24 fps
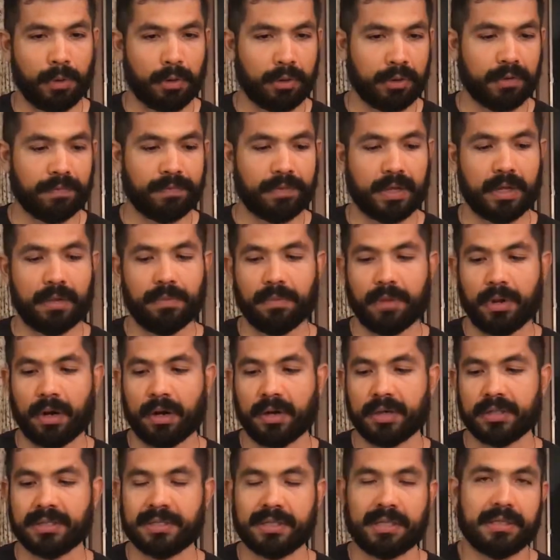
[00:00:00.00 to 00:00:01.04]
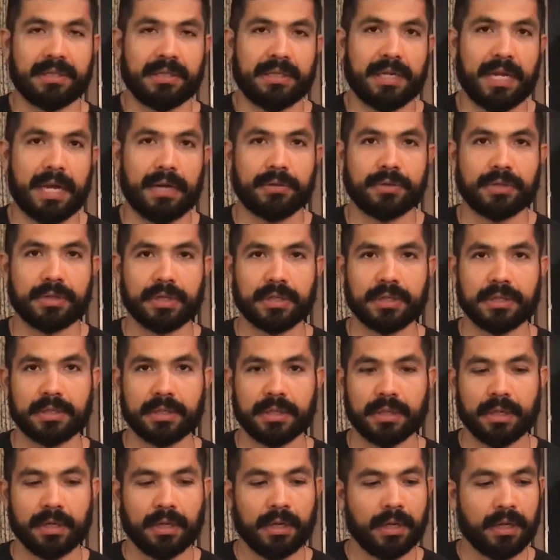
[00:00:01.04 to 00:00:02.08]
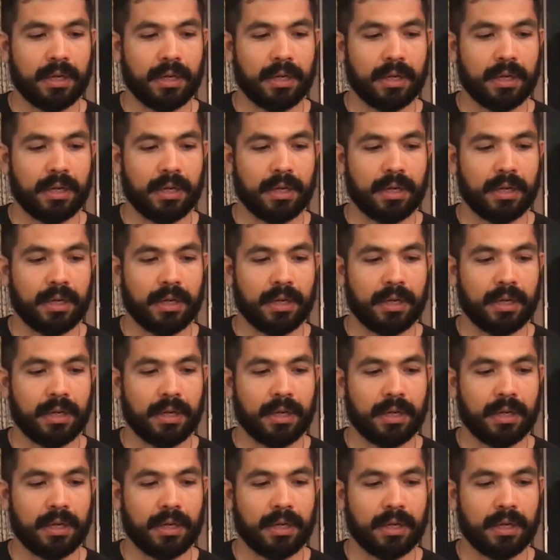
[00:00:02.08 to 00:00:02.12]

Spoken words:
both of them are at 16 ounces,